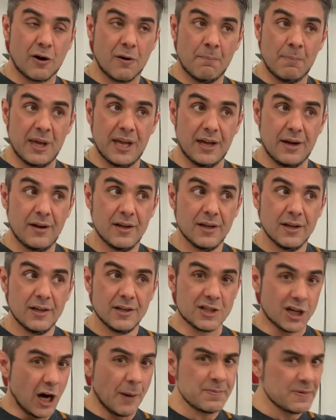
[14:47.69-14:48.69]
mid
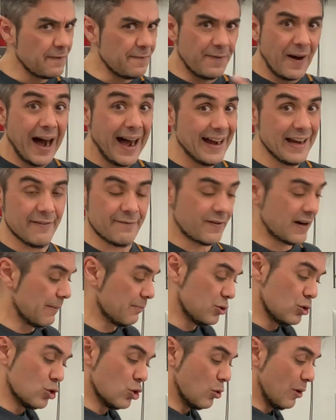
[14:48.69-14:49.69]
to up to 5. I'm
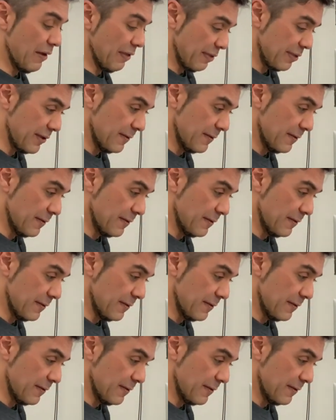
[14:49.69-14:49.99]
cool with.